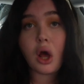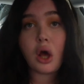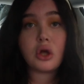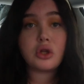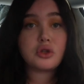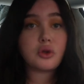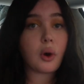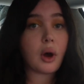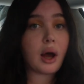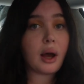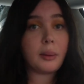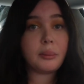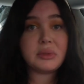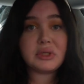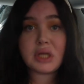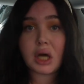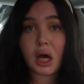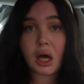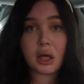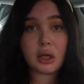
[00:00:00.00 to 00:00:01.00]
So I'm
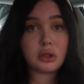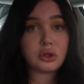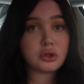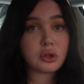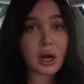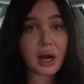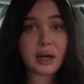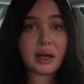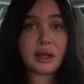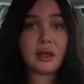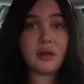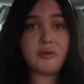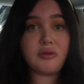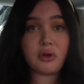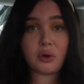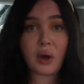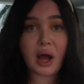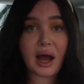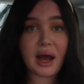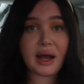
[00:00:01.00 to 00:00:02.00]
done trying to give
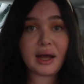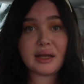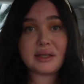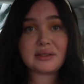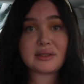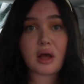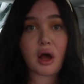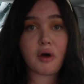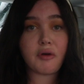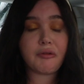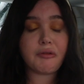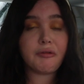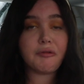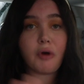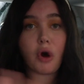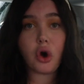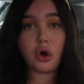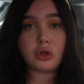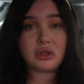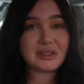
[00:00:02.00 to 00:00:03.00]
you guys a
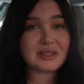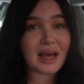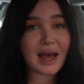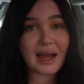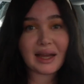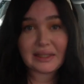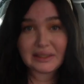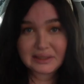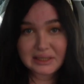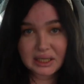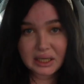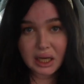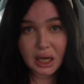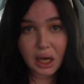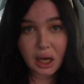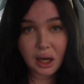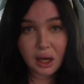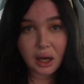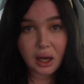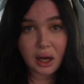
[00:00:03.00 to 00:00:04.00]
false
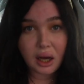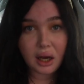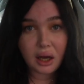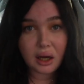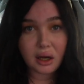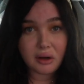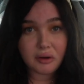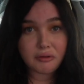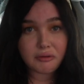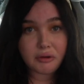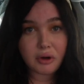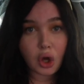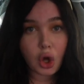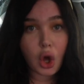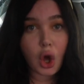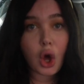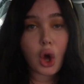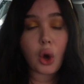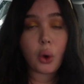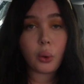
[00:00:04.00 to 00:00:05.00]
idea of
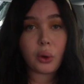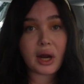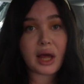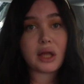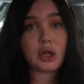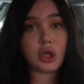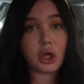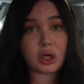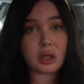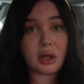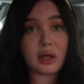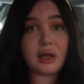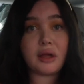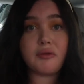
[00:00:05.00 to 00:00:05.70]
what I look like.